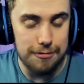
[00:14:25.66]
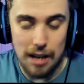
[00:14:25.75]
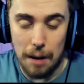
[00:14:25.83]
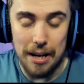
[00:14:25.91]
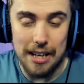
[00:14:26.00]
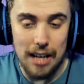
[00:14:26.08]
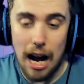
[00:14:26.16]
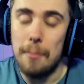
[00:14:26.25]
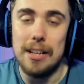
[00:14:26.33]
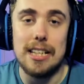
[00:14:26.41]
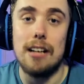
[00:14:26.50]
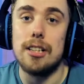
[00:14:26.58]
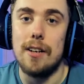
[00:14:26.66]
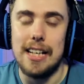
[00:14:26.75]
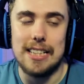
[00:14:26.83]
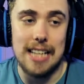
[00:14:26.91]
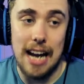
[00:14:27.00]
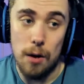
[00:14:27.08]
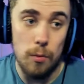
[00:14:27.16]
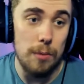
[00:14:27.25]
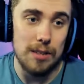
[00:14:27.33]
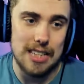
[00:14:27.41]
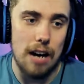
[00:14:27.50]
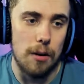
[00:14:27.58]
I mean, how many times do I need to say it? We were
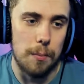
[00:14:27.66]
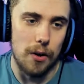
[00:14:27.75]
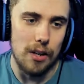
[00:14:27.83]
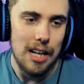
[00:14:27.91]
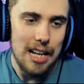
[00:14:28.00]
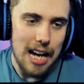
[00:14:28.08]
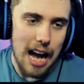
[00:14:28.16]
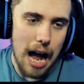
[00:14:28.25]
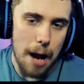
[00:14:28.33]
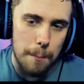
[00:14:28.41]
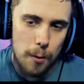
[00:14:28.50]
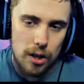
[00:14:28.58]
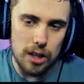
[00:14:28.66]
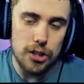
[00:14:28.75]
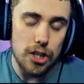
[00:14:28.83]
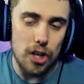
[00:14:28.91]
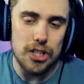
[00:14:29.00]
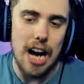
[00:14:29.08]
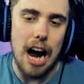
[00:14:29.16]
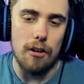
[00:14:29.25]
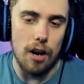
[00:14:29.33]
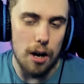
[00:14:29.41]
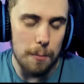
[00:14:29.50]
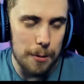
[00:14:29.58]
terrible. But Josh
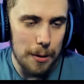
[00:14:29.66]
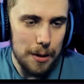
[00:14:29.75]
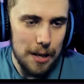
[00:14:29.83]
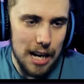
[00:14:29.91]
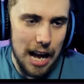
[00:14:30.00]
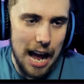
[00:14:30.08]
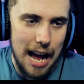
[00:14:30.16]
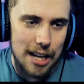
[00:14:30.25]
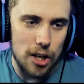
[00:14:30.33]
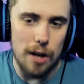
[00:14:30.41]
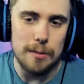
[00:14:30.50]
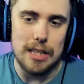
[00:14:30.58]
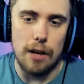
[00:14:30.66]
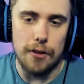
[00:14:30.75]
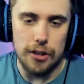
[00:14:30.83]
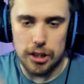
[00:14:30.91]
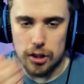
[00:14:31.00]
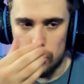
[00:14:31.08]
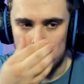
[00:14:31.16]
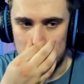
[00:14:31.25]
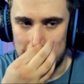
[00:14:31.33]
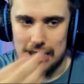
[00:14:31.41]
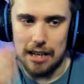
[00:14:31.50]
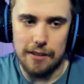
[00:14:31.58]
Harrop got himself on the score
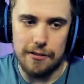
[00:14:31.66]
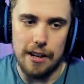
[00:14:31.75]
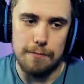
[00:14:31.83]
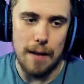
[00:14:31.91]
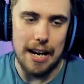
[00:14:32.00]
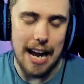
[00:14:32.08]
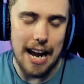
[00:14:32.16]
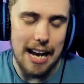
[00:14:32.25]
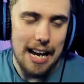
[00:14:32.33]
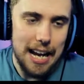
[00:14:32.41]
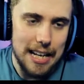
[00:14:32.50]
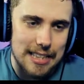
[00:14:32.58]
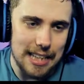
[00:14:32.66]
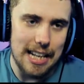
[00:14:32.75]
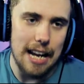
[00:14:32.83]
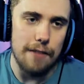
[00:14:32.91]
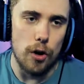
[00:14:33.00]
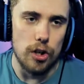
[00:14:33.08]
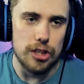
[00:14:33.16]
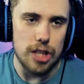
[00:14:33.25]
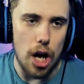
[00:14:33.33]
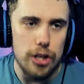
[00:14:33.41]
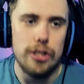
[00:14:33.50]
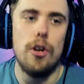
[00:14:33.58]
sheet at the 75th minute to give us
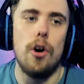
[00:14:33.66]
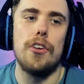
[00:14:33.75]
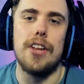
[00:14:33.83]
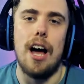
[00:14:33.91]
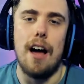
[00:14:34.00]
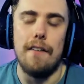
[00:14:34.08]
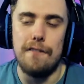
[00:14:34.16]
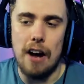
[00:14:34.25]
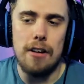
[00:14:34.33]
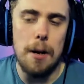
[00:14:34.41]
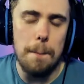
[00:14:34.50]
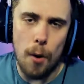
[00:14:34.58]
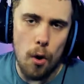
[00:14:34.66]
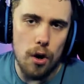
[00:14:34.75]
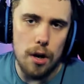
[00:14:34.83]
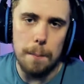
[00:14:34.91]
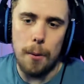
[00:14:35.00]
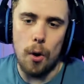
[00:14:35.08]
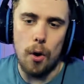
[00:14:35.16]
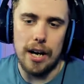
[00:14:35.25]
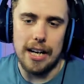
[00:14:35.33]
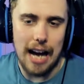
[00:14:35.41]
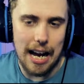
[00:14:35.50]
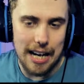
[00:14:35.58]
another very important
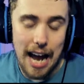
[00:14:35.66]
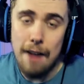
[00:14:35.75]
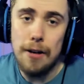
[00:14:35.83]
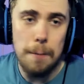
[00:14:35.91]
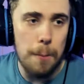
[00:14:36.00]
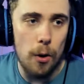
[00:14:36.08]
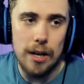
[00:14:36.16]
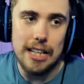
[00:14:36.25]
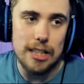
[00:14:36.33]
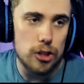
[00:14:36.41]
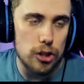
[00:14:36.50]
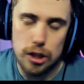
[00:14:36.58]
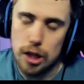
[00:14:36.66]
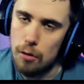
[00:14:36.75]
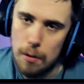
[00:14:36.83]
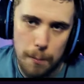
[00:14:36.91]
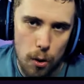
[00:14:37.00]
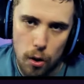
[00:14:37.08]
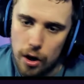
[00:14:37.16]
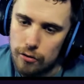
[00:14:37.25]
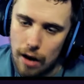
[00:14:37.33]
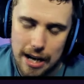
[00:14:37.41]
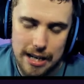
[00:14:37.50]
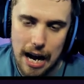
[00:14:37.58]
point. And every point is just so important
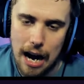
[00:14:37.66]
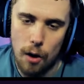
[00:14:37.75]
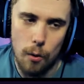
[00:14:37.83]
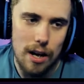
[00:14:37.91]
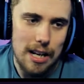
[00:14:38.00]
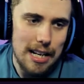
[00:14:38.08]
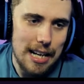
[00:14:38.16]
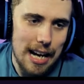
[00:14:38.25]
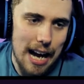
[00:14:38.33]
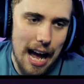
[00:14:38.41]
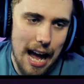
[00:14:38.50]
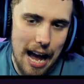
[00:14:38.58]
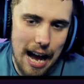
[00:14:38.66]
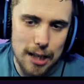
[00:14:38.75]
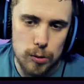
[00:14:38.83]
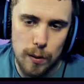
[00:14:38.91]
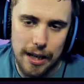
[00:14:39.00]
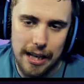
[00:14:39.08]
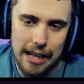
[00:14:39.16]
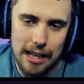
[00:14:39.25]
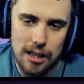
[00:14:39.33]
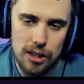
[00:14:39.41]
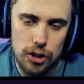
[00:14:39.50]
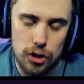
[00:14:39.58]
right now as we
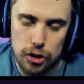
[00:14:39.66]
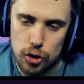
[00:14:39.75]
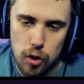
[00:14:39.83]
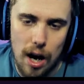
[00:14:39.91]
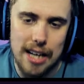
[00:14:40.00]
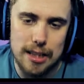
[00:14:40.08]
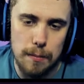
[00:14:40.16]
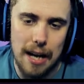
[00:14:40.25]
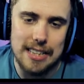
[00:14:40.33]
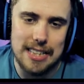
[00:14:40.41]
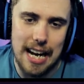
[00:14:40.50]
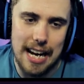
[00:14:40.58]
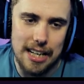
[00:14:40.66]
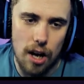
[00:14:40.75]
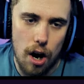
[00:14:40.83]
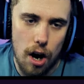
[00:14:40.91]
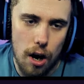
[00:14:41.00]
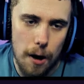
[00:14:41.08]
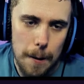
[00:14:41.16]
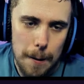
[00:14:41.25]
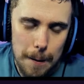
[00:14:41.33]
just try to maintain our...